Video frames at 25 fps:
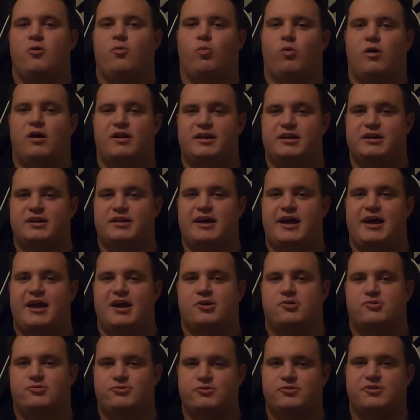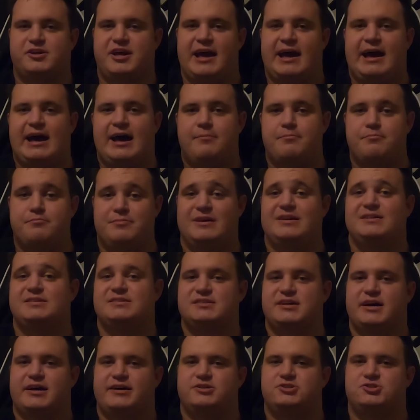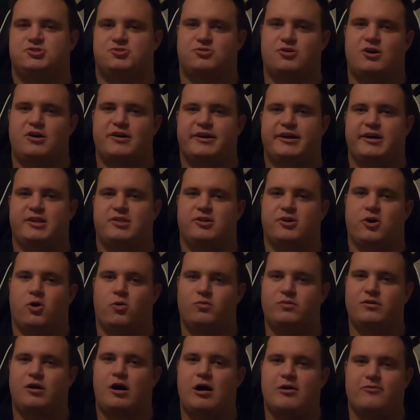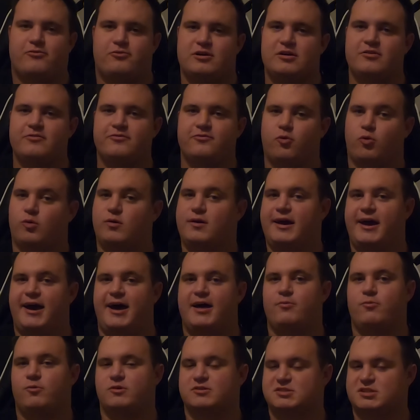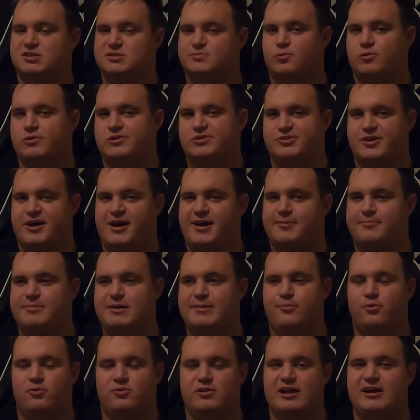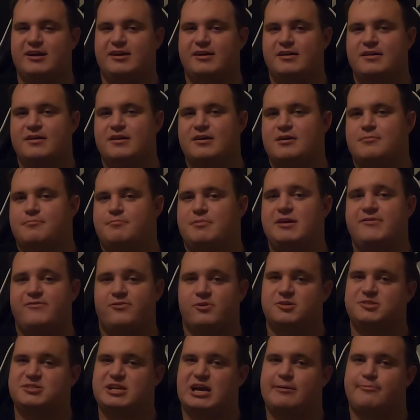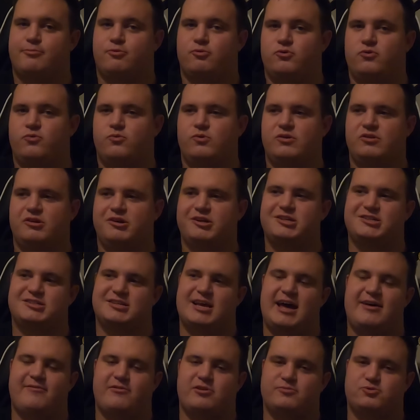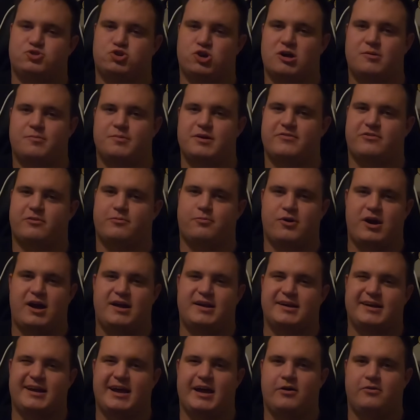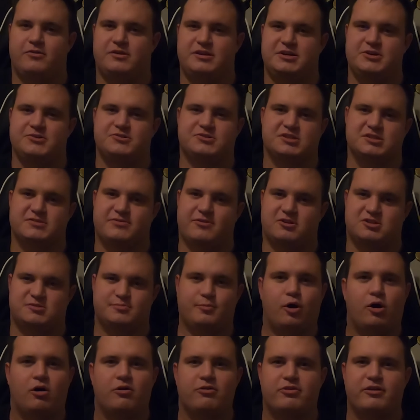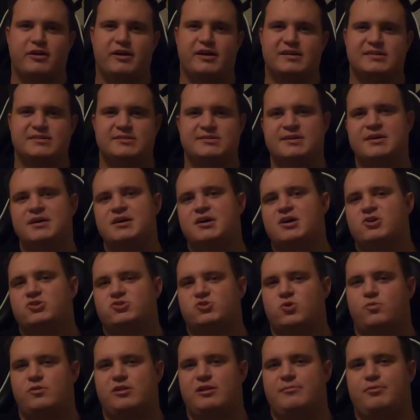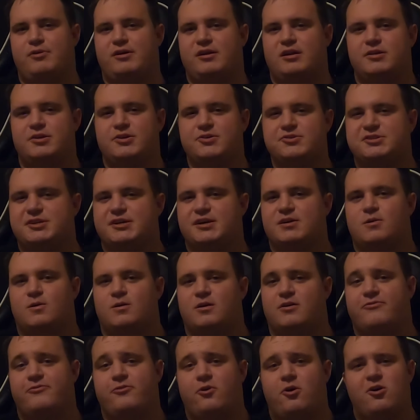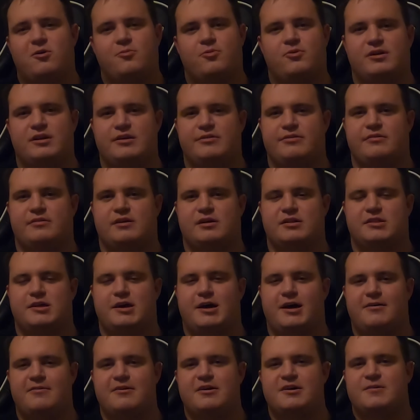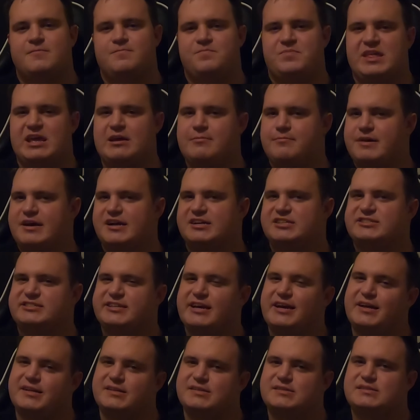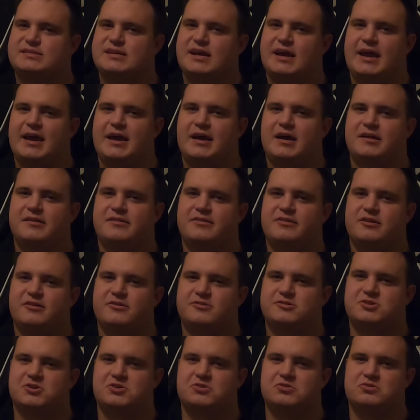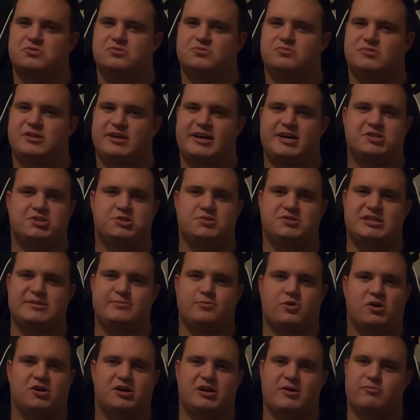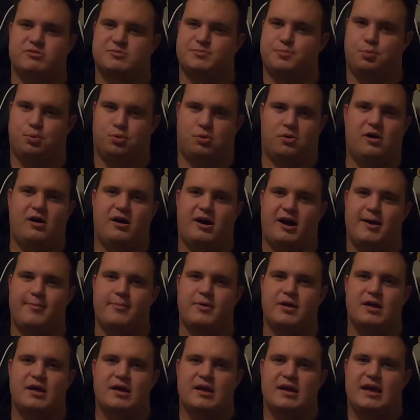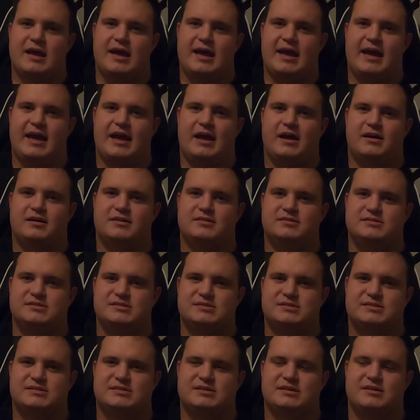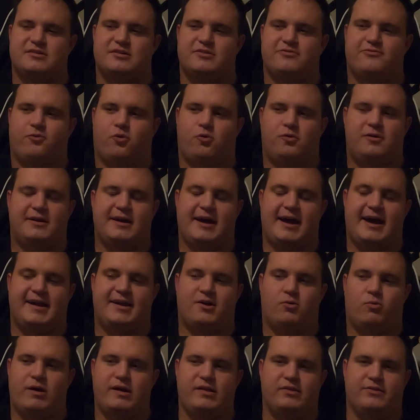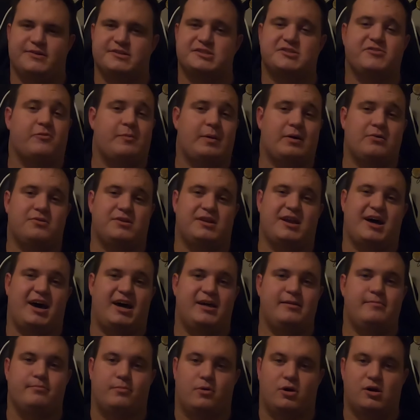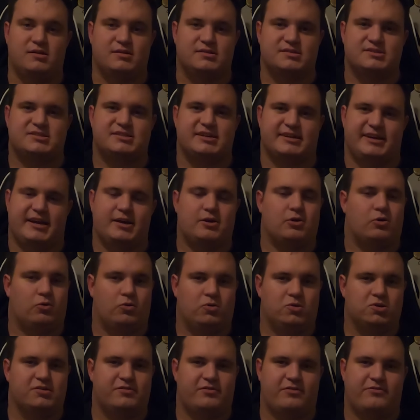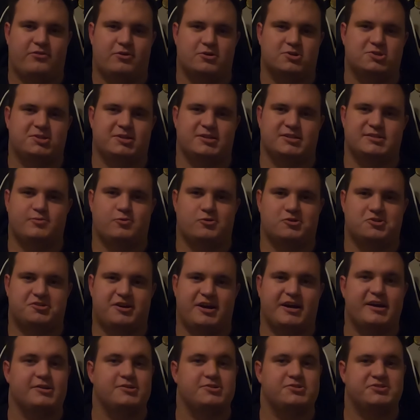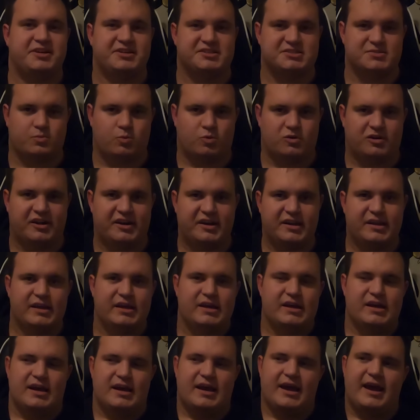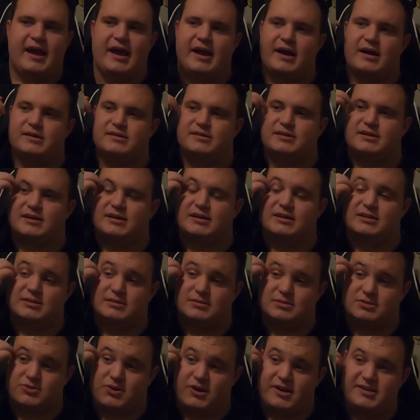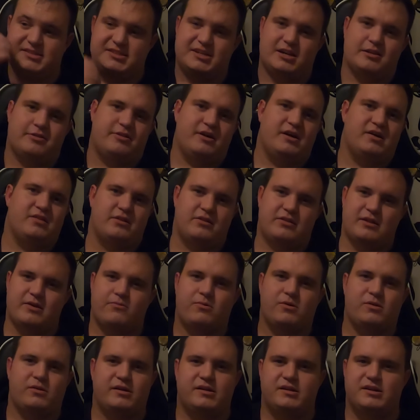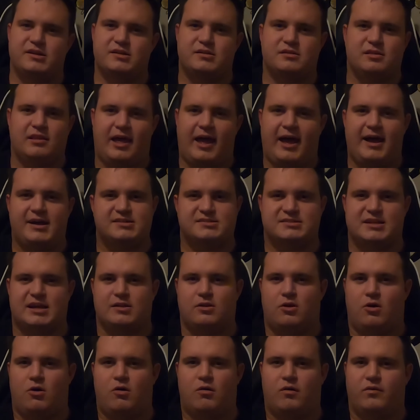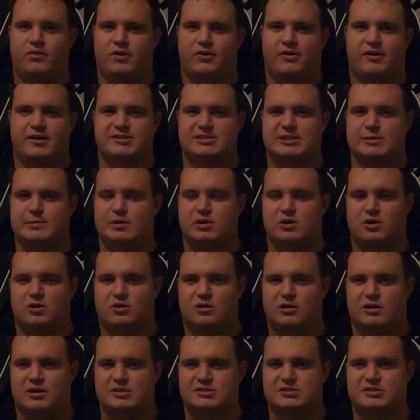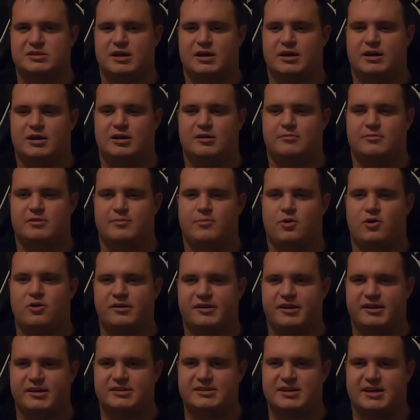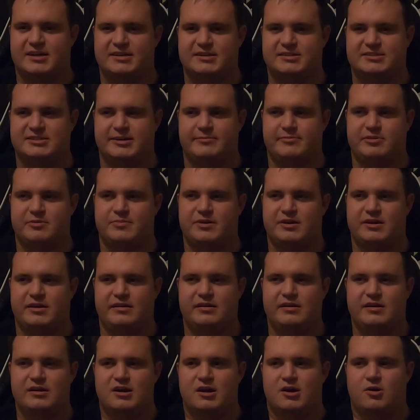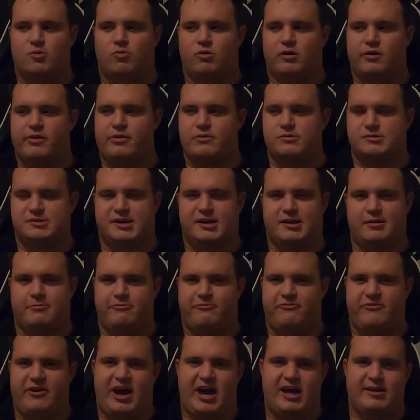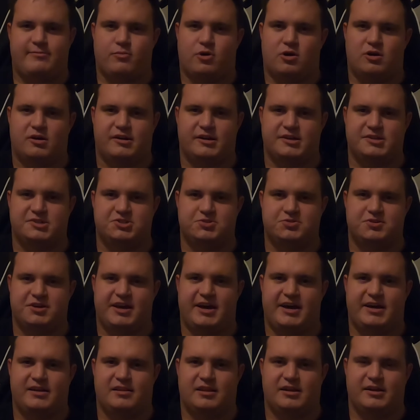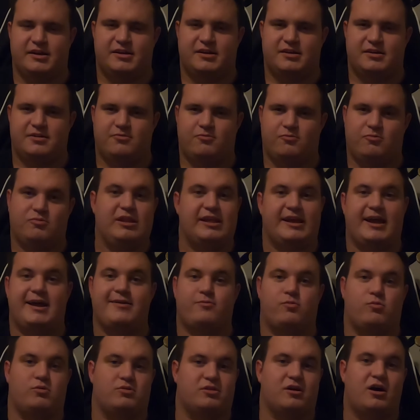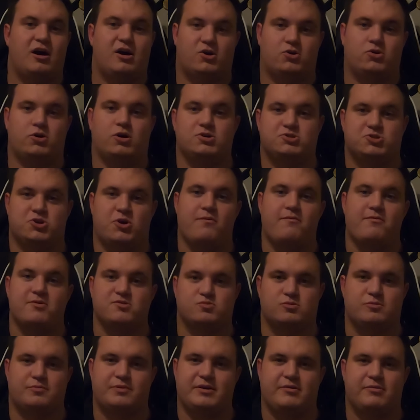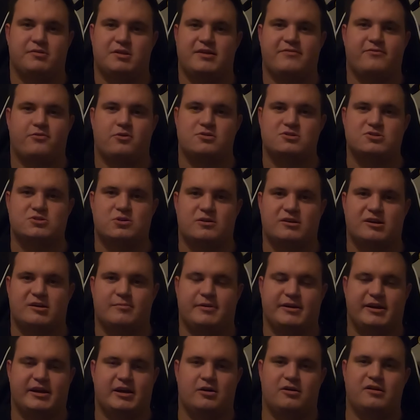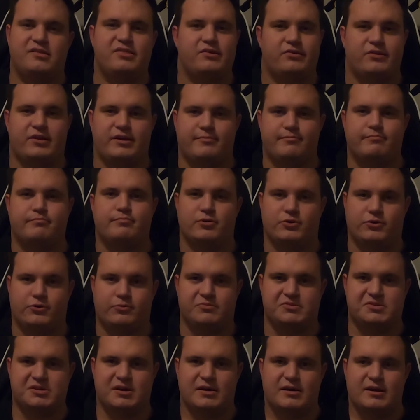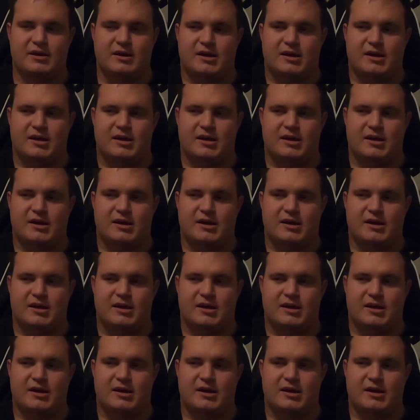wanted a crew cab mid-sized truck, and the only offering Ford had was the sport track. People like me, for example, who really just have a truck bed for practicality uses for small things, don't really plan on using it on a farm or anything like that, it makes sense. And so the SUT market was prime, and Ford had a wait list of about 9 months to get a hold of a first-gen sport track in 2001. And it's crazy to think that they really didn't last that long in the grand scheme of cars. The market kind of seemed to be one of those kind of fad markets you get, like everyone thought crossovers would be when they first started coming out, and then they boomed.